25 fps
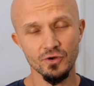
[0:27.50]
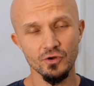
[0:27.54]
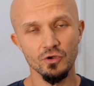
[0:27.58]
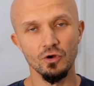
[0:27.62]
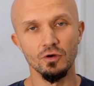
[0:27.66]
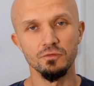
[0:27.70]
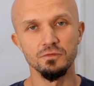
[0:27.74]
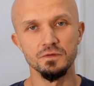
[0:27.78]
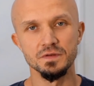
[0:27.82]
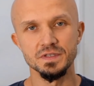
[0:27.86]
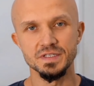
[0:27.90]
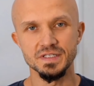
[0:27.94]

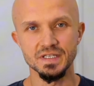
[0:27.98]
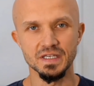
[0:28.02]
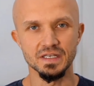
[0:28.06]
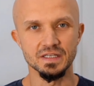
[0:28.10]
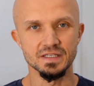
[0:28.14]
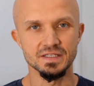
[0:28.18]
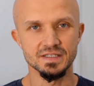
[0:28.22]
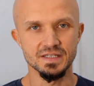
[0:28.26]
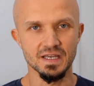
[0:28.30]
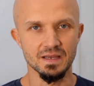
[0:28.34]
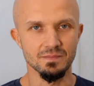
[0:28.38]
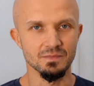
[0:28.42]
often see
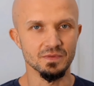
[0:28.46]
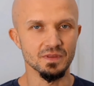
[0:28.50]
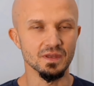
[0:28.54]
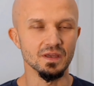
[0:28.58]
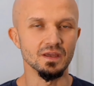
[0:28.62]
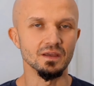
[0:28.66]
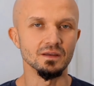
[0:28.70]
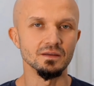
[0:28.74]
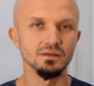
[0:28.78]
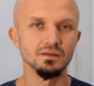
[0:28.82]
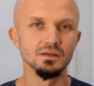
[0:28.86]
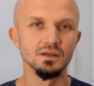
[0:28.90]
the same
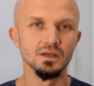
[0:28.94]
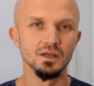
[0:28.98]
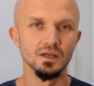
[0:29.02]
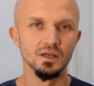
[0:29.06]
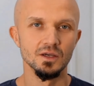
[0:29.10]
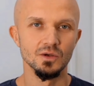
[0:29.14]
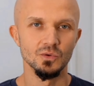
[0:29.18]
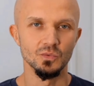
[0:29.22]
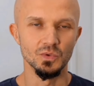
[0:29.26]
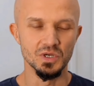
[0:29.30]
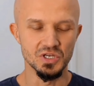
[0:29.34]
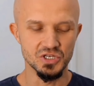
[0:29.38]
thing,
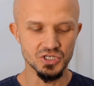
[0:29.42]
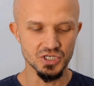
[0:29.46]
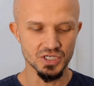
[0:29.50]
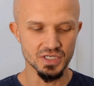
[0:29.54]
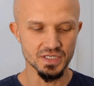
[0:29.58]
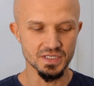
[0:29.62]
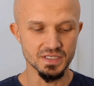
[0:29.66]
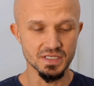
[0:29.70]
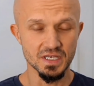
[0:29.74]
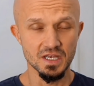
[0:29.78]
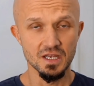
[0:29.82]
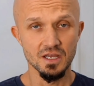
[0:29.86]
which
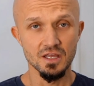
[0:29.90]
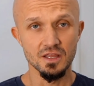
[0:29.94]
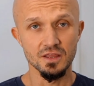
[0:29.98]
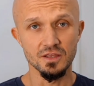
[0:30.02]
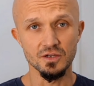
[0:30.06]
is